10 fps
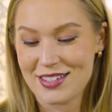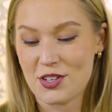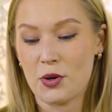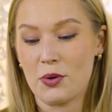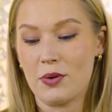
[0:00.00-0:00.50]

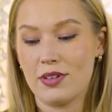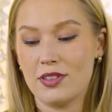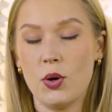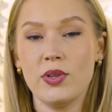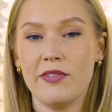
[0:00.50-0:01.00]
So
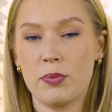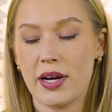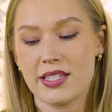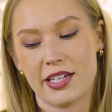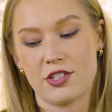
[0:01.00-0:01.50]
loan level
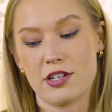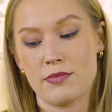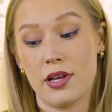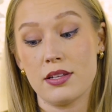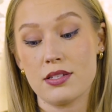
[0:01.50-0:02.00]
pricing
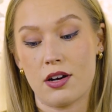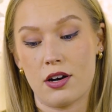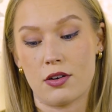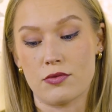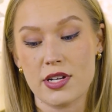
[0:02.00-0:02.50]
adjustments
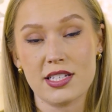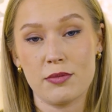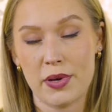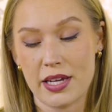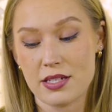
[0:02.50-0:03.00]
are
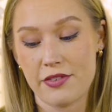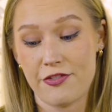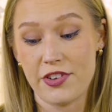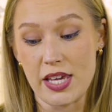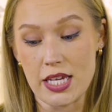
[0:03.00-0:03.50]
risk-based
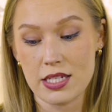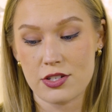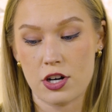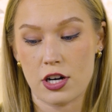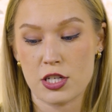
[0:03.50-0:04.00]

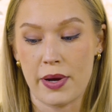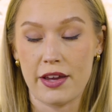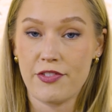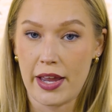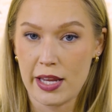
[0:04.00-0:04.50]
fees charged
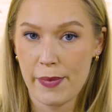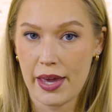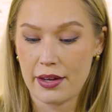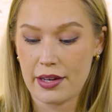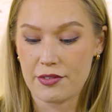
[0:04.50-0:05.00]
by Fannie
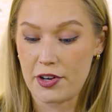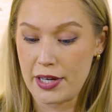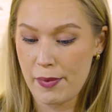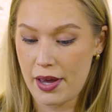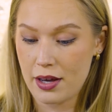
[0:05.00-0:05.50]
Mae and
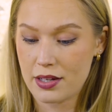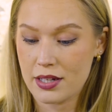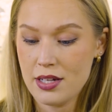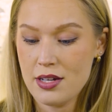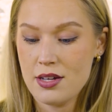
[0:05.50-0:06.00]
Freddie
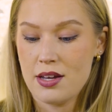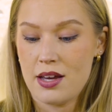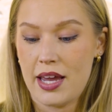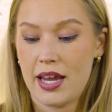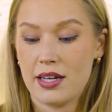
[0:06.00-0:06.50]
Mac,
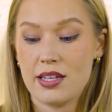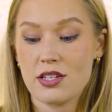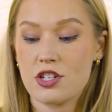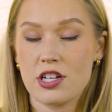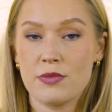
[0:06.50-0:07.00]
and
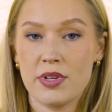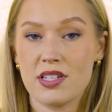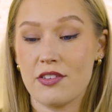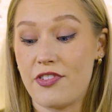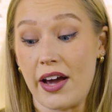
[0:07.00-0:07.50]
these
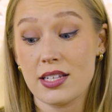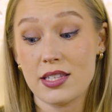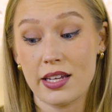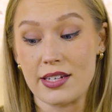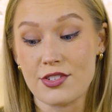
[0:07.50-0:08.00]
adjustments
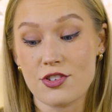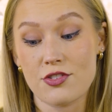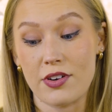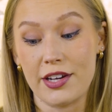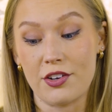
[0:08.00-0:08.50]
affect the
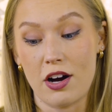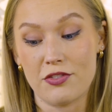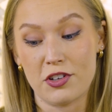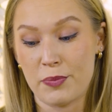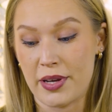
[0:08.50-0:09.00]
interest rate you're
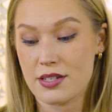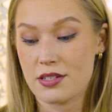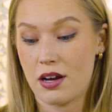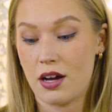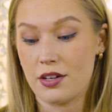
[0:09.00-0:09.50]
offered
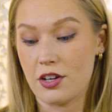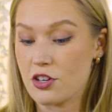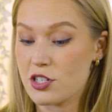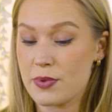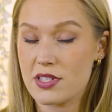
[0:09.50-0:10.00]
based on
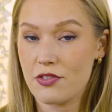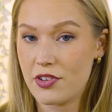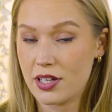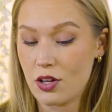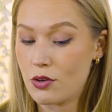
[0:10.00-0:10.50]
your
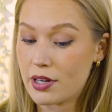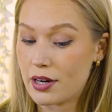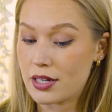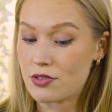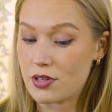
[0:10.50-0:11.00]
specific loan
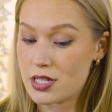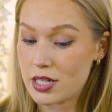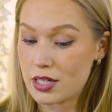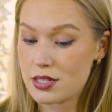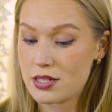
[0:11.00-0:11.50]

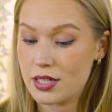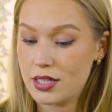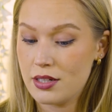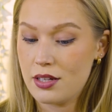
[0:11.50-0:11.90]
characteristics.